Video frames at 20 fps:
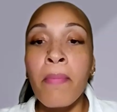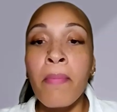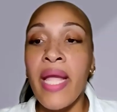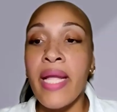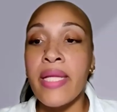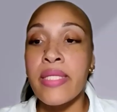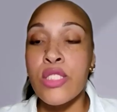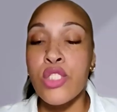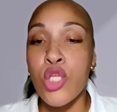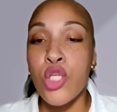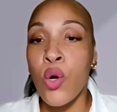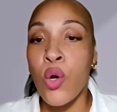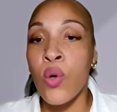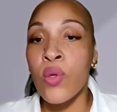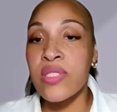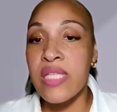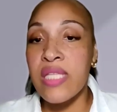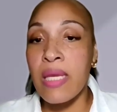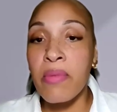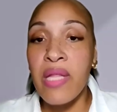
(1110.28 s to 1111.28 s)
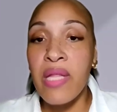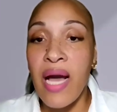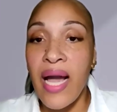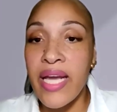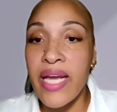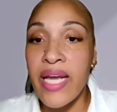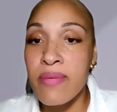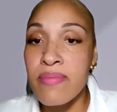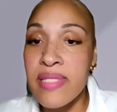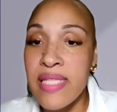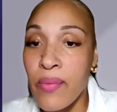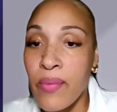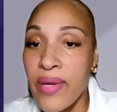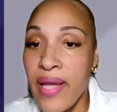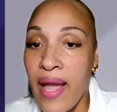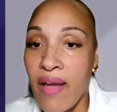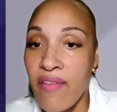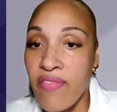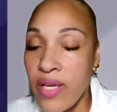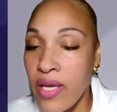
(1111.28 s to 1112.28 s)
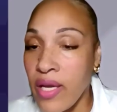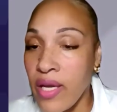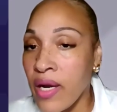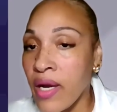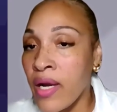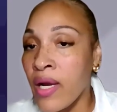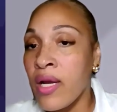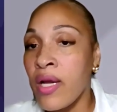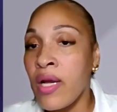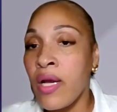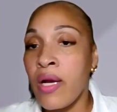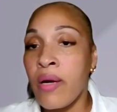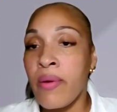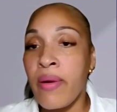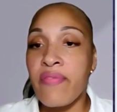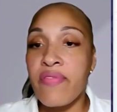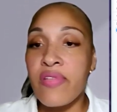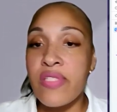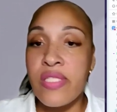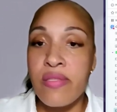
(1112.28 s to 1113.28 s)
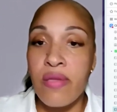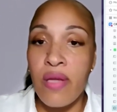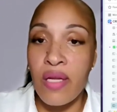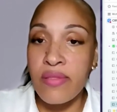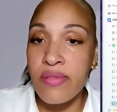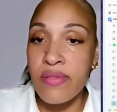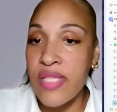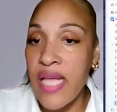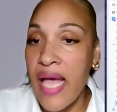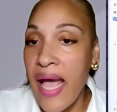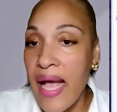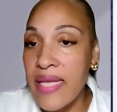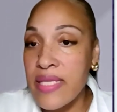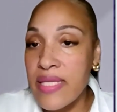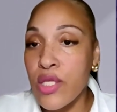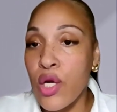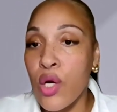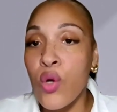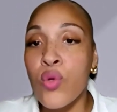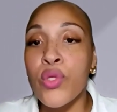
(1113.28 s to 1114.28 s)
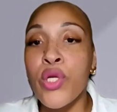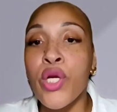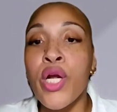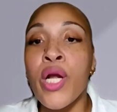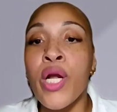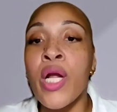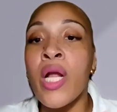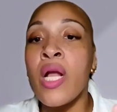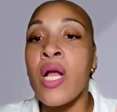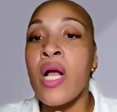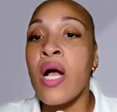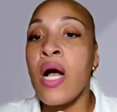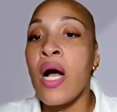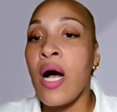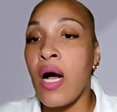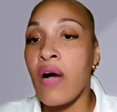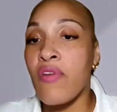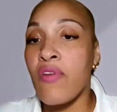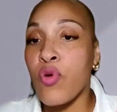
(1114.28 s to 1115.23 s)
And so some of the items that we have here, we have a task owner.